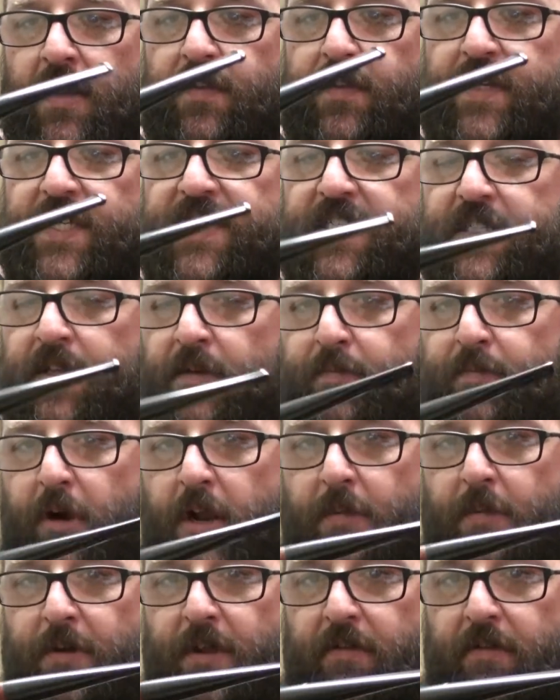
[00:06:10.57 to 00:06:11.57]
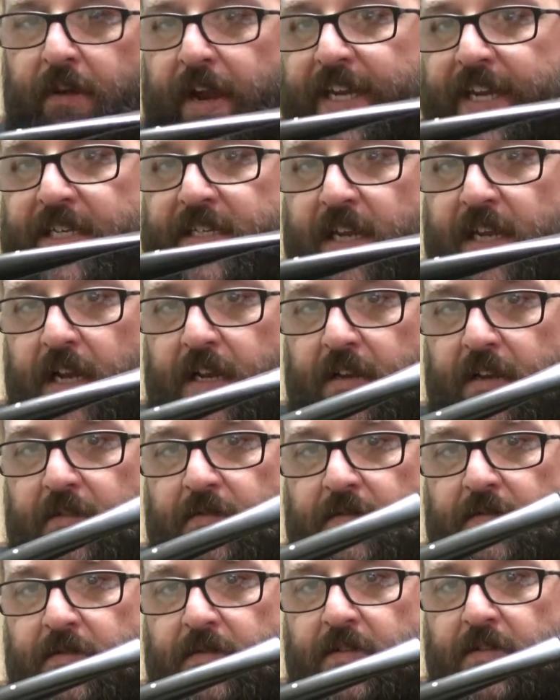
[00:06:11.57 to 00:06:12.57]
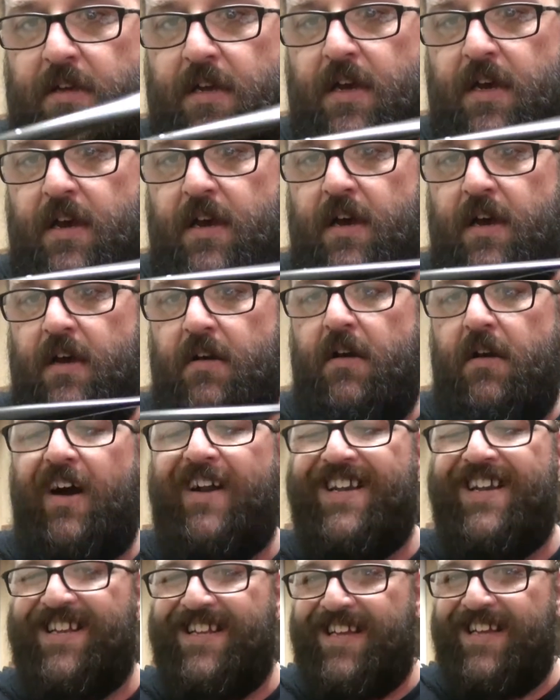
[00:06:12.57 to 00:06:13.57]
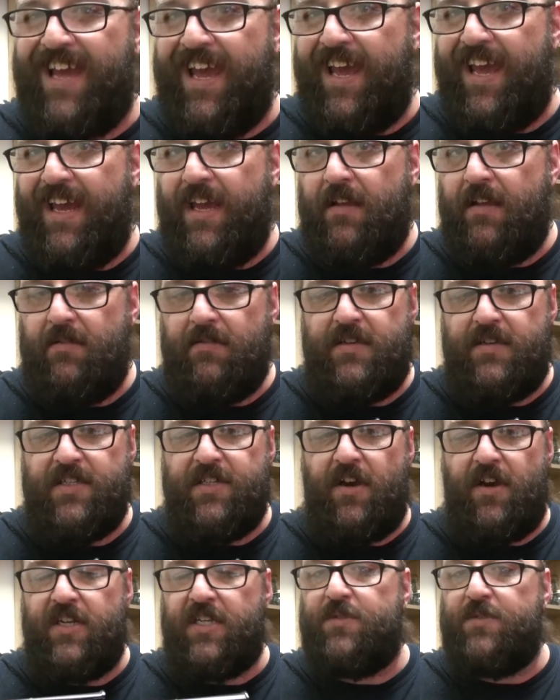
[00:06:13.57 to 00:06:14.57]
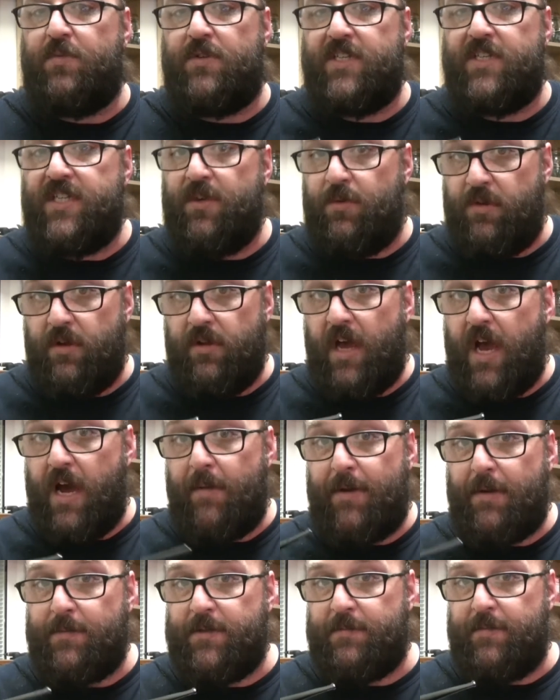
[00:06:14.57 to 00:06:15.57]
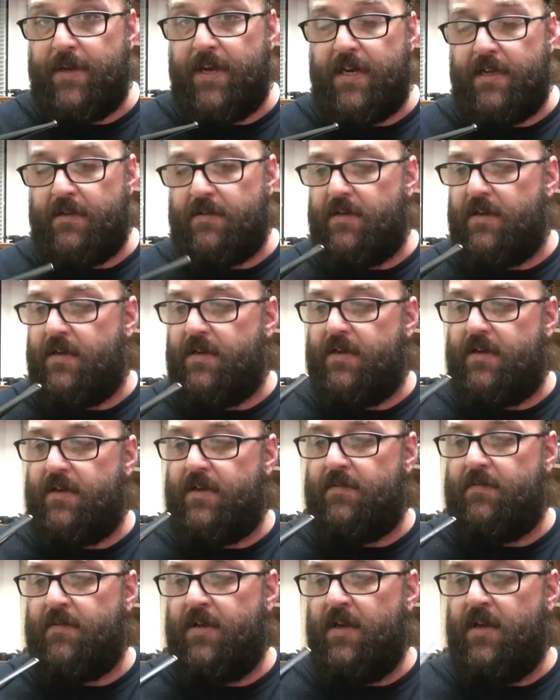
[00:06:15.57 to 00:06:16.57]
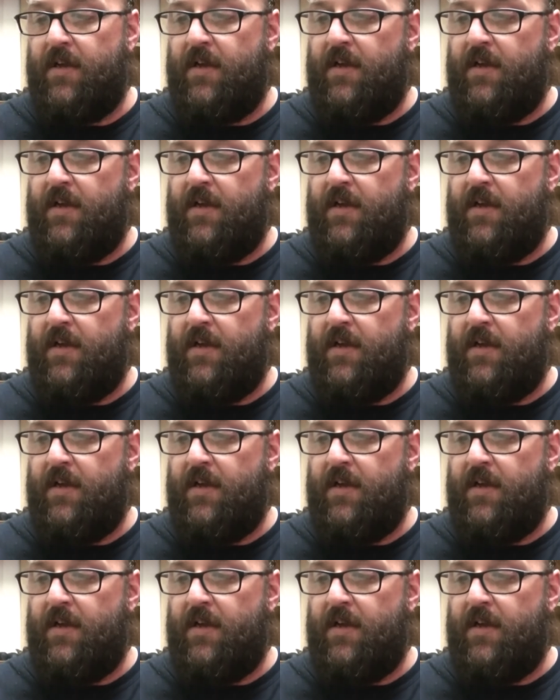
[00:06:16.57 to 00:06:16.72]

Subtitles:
This is the bottom of the range Dunhill. I didn't care because I just want to see what all the hubbub's about.